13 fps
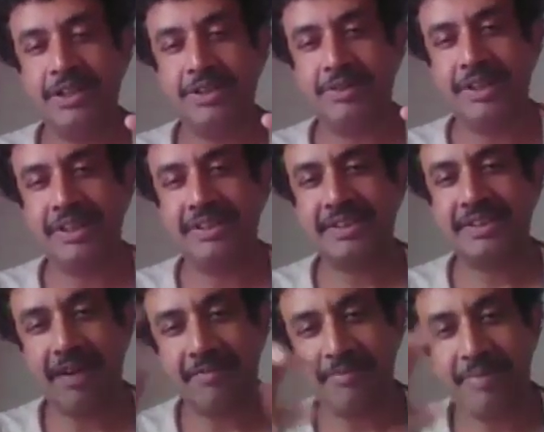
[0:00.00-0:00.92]
So in
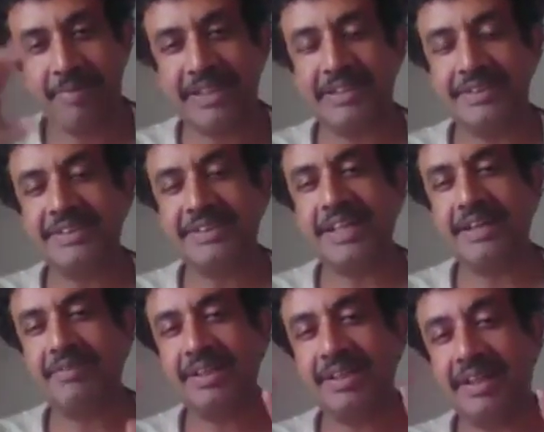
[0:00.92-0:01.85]
some Vedas,
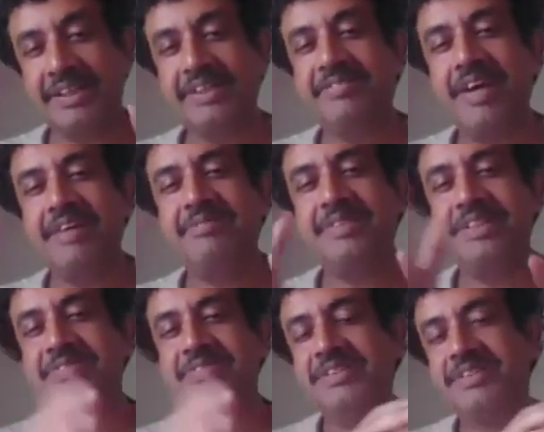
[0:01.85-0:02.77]
there were 35
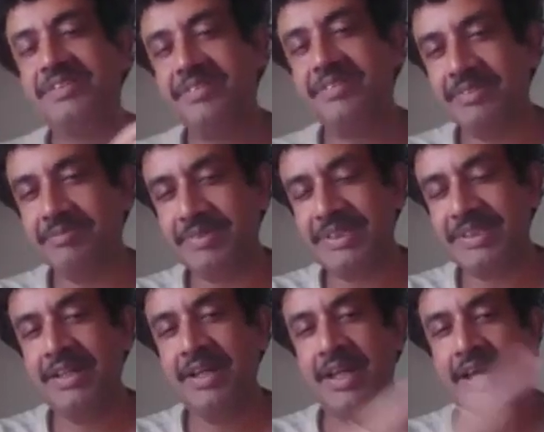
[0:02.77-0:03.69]
different
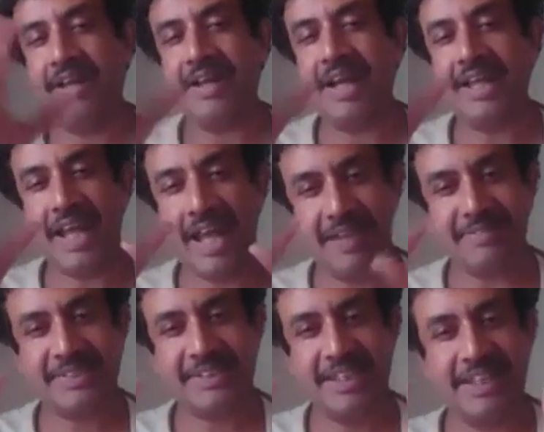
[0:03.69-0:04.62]
rhythms, and I
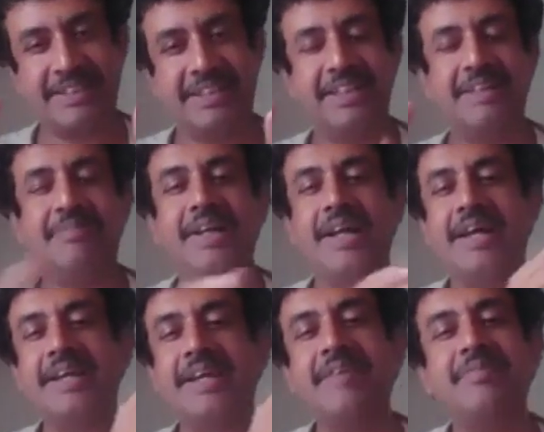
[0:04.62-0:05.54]
have selected them, and
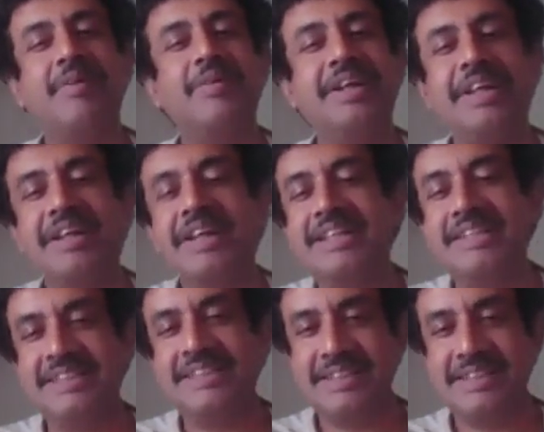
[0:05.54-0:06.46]
I have already
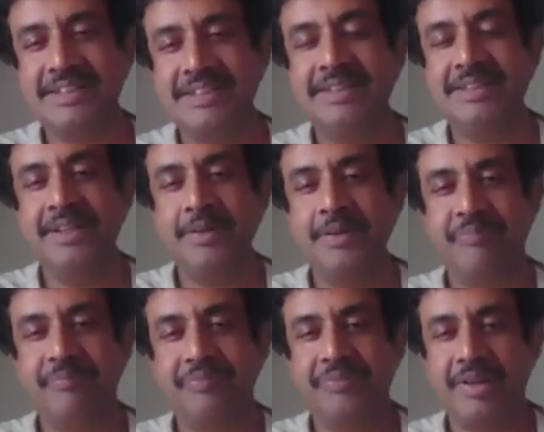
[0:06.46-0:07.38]
created a
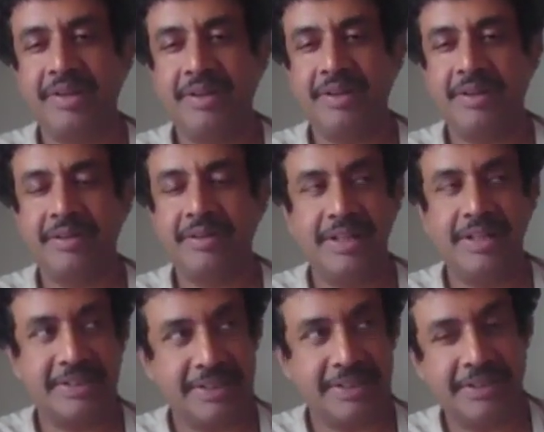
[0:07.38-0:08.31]
Mm, uh,
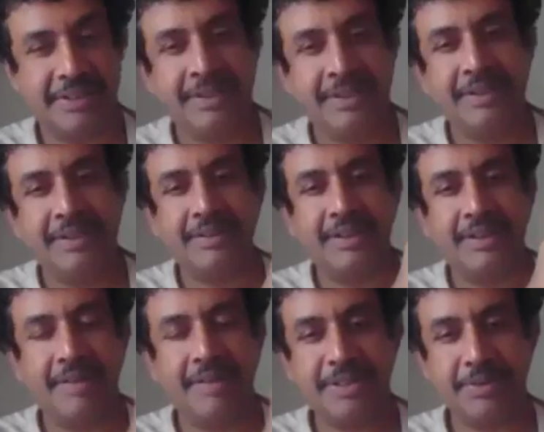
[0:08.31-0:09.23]
created a, an
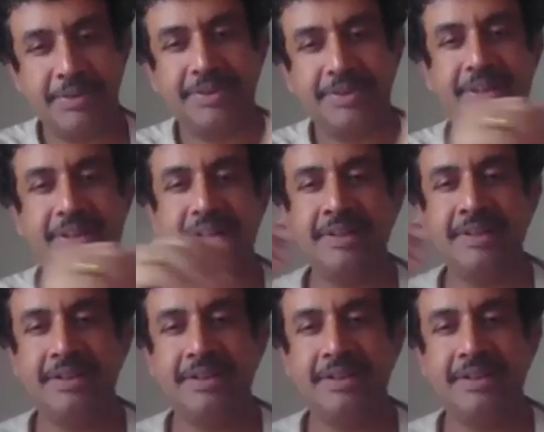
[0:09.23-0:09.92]
episode where